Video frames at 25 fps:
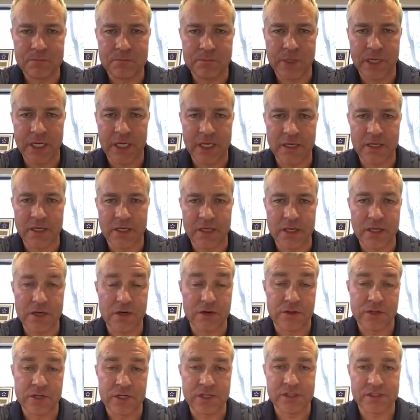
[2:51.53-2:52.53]
But
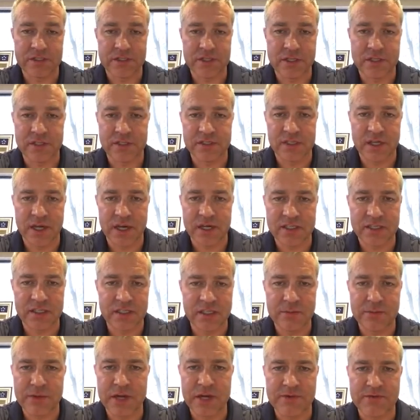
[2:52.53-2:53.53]
there's lots of
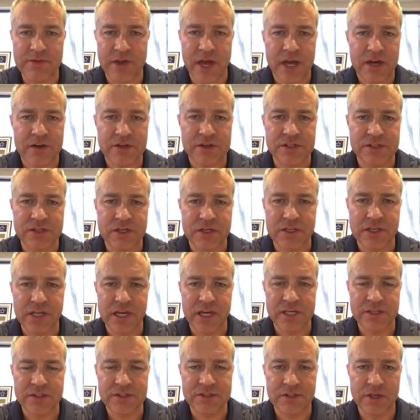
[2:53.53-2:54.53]
limiting factors on
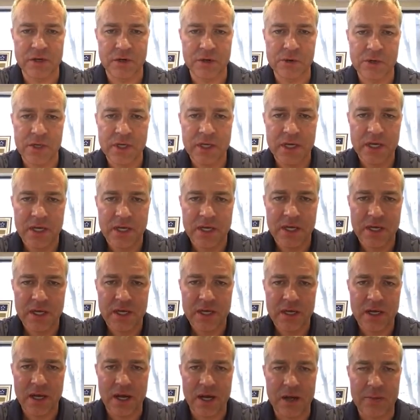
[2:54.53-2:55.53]
that. So,
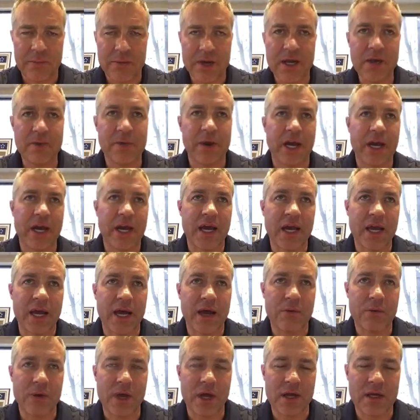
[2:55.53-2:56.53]
but anyway,
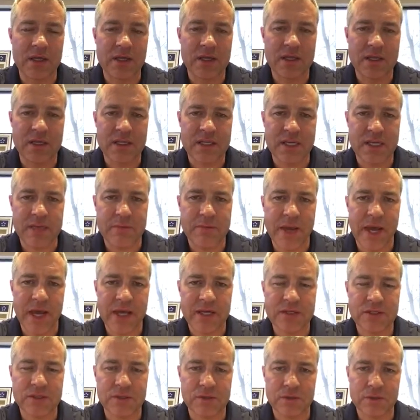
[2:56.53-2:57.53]
to get
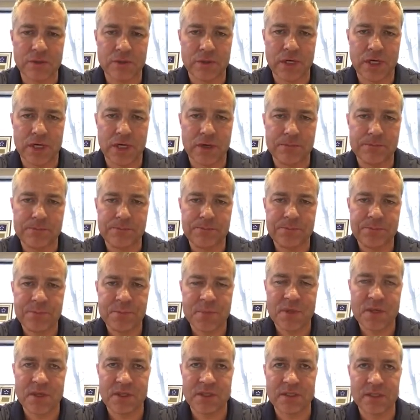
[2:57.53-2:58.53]
back to
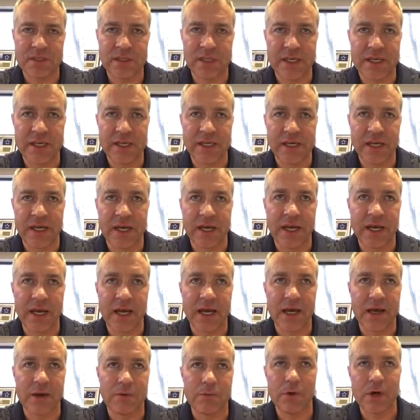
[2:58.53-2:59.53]
Lynn,
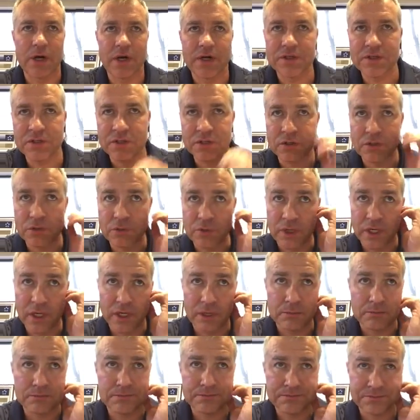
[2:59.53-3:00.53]
I wanted
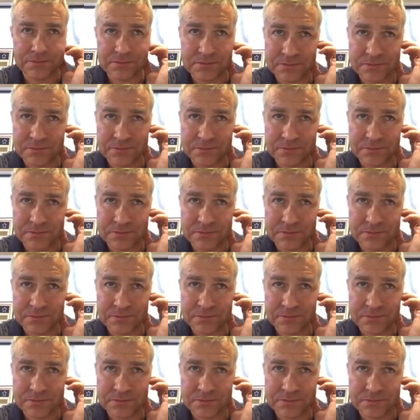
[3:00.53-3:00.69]
to